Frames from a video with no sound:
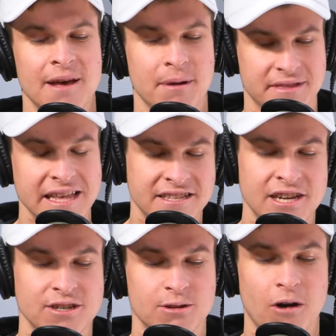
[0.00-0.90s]
But this
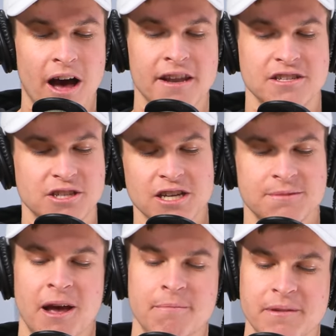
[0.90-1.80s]
year's squad
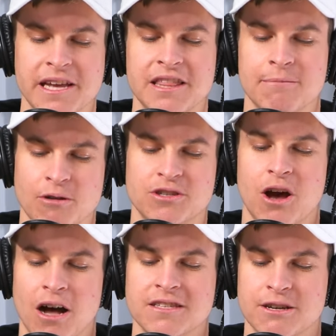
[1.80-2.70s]
just might be the most
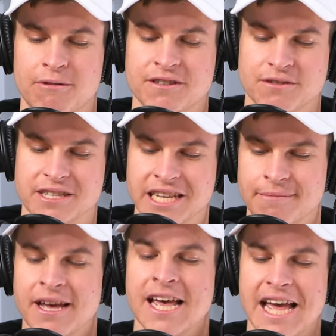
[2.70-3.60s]
consequential
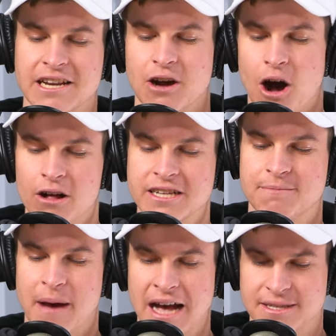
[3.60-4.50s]
team in
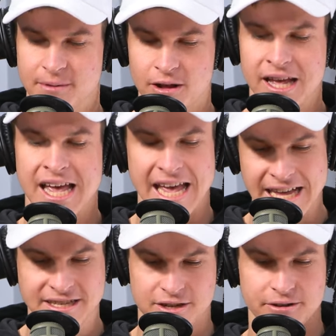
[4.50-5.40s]
college basketball
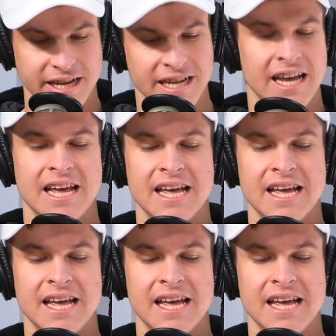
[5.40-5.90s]
history.